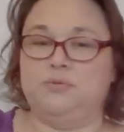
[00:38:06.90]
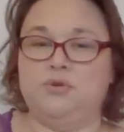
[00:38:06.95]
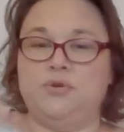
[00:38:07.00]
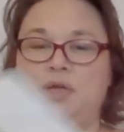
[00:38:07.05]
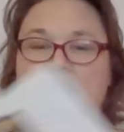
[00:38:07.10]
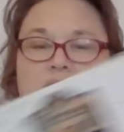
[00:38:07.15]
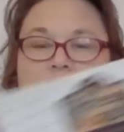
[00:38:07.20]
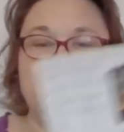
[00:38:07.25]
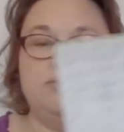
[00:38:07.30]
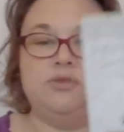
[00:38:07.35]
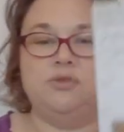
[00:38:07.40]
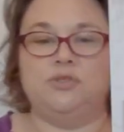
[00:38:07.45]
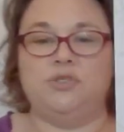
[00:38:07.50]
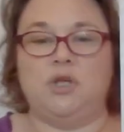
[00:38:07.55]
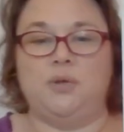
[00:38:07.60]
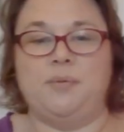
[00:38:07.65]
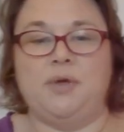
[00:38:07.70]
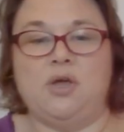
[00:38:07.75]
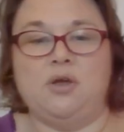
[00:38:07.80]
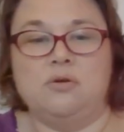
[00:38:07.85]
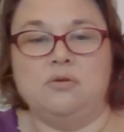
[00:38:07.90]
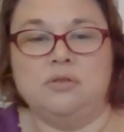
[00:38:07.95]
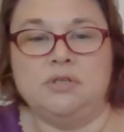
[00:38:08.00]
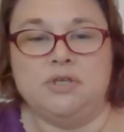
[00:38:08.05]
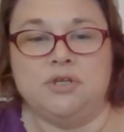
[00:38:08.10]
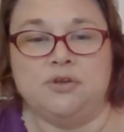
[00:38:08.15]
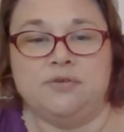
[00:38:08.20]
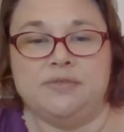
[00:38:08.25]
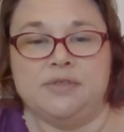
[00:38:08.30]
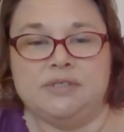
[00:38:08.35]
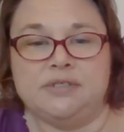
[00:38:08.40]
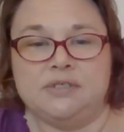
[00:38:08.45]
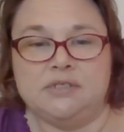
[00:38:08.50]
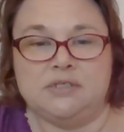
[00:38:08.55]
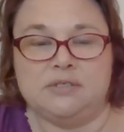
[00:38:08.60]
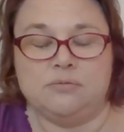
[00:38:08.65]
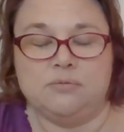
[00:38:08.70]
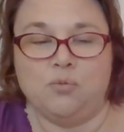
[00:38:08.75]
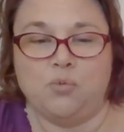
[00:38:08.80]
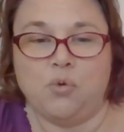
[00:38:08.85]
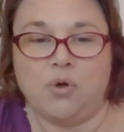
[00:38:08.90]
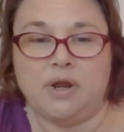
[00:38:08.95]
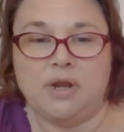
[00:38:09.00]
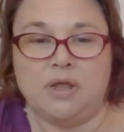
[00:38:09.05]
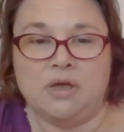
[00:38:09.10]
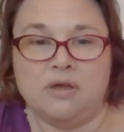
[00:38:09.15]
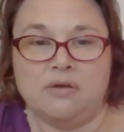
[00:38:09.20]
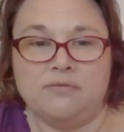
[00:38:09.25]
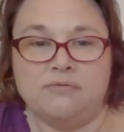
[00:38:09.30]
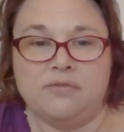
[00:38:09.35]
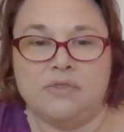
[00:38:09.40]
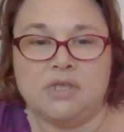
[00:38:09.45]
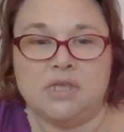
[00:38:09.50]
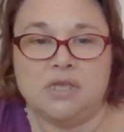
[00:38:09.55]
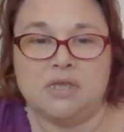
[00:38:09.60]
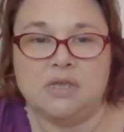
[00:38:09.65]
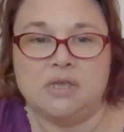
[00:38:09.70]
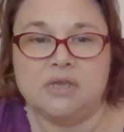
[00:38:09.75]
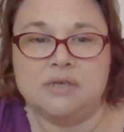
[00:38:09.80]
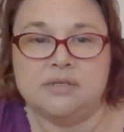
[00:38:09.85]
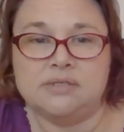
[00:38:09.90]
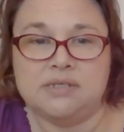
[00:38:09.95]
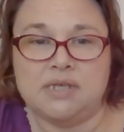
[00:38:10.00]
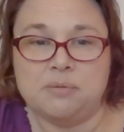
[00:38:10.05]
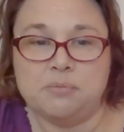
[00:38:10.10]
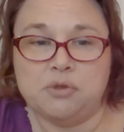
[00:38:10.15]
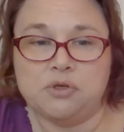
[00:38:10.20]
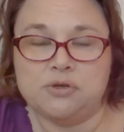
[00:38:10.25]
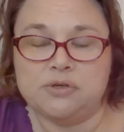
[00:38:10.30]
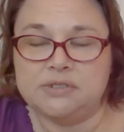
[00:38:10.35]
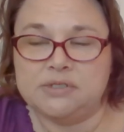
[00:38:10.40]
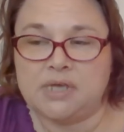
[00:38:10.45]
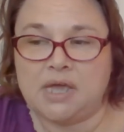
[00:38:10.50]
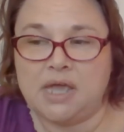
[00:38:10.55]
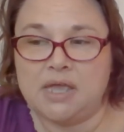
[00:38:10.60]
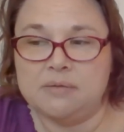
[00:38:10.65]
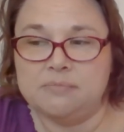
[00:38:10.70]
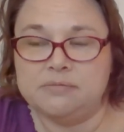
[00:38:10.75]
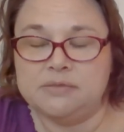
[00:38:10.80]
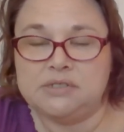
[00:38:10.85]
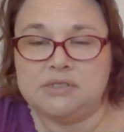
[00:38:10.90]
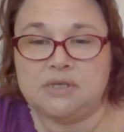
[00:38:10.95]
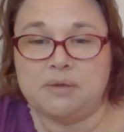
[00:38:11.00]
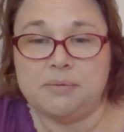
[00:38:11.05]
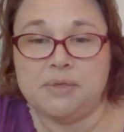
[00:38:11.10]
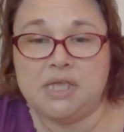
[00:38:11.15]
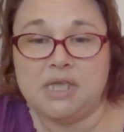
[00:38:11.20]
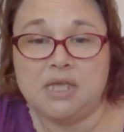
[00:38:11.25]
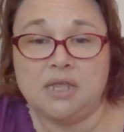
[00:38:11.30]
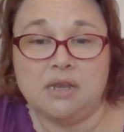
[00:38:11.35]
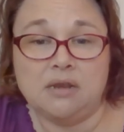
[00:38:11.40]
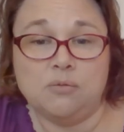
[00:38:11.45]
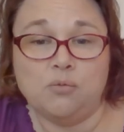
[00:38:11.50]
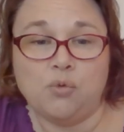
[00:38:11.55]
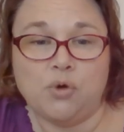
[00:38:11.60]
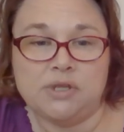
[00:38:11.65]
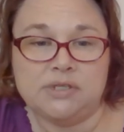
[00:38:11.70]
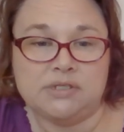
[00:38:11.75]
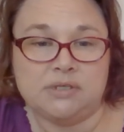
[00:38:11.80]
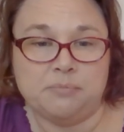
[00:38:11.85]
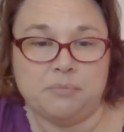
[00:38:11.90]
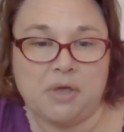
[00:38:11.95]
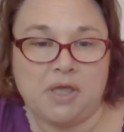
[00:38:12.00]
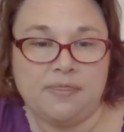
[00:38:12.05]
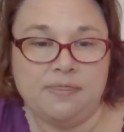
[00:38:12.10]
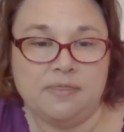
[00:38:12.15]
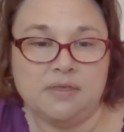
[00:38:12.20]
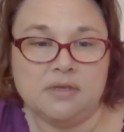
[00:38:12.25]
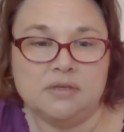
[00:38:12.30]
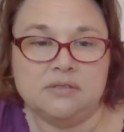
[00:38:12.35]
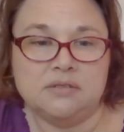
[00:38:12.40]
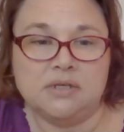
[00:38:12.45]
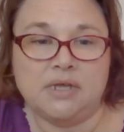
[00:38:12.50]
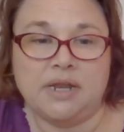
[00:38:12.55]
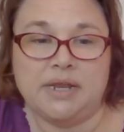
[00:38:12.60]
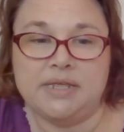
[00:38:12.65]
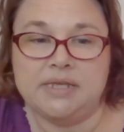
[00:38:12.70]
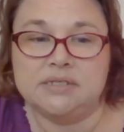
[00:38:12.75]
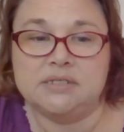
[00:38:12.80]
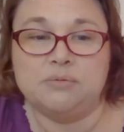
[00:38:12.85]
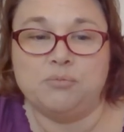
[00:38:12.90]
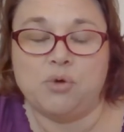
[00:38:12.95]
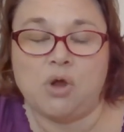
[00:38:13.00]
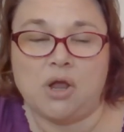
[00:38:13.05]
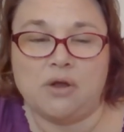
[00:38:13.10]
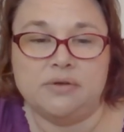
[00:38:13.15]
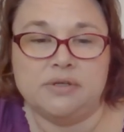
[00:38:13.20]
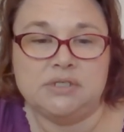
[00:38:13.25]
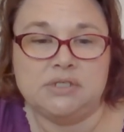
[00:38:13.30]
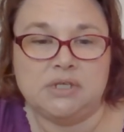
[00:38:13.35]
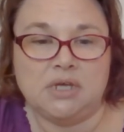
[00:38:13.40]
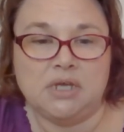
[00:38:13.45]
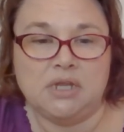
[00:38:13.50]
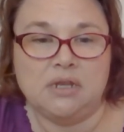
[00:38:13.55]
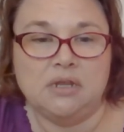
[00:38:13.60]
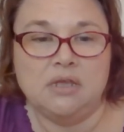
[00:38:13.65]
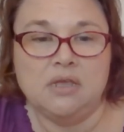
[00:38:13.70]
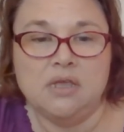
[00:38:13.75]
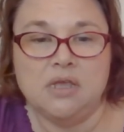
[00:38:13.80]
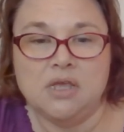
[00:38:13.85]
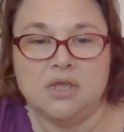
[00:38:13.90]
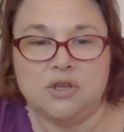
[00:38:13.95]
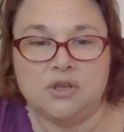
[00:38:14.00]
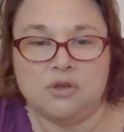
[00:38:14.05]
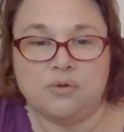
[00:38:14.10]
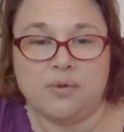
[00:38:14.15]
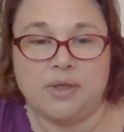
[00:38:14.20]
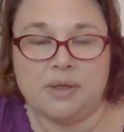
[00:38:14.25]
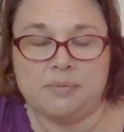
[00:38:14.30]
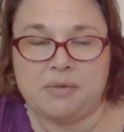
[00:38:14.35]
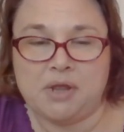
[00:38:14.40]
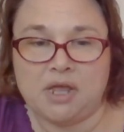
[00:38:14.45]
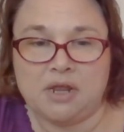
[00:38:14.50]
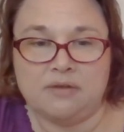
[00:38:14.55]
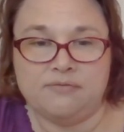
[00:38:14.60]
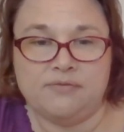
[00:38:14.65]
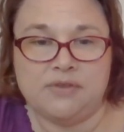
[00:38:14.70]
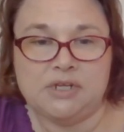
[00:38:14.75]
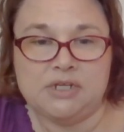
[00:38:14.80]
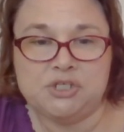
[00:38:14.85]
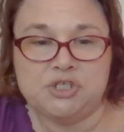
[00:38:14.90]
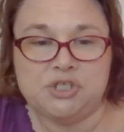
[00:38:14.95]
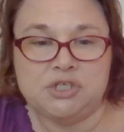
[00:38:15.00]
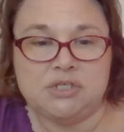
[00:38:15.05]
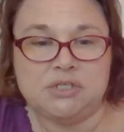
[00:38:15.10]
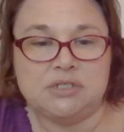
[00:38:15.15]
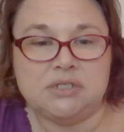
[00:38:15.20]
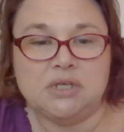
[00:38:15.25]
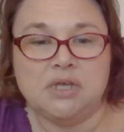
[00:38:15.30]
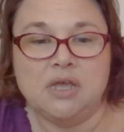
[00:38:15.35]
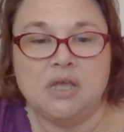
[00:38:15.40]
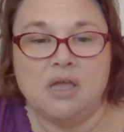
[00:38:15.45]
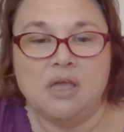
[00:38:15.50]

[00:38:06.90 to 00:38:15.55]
Bouquet, which I was talking about earlier, this is one of the samplers I am subbing in once a month to kind of get some progress done, knowing I'm not going to finish it.